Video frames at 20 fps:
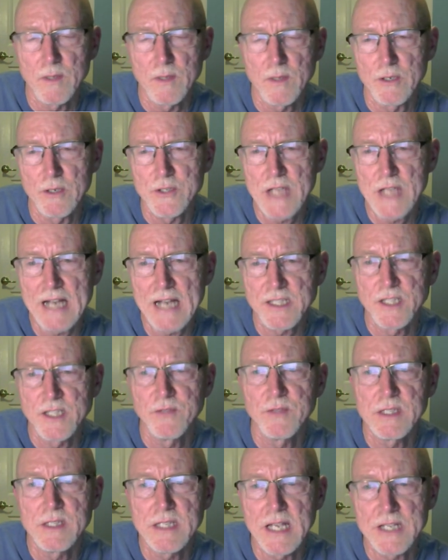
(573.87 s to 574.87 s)
there's
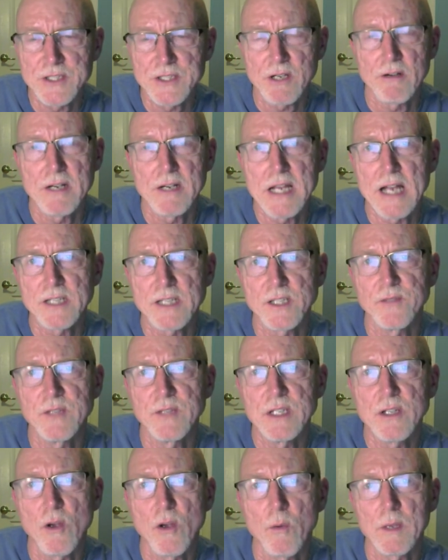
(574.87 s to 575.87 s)
SRE
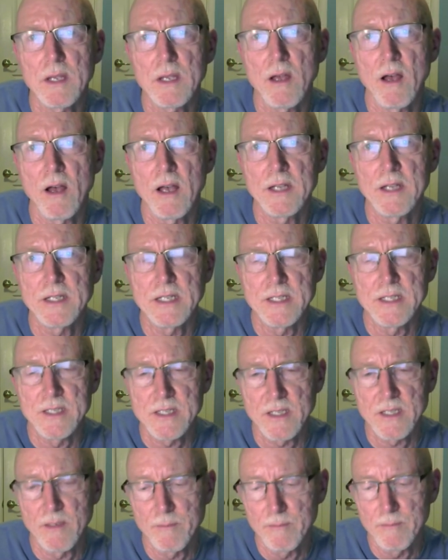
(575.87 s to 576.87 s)
activity going on in
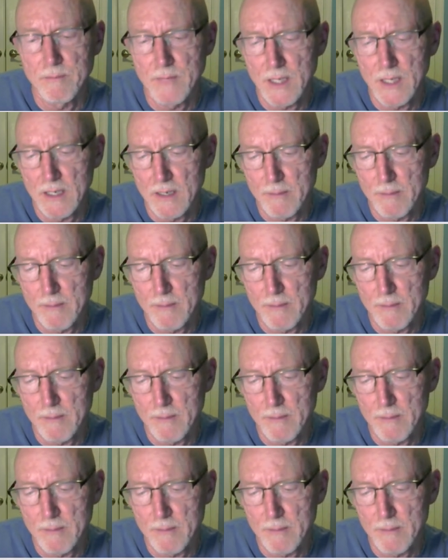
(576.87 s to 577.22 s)
some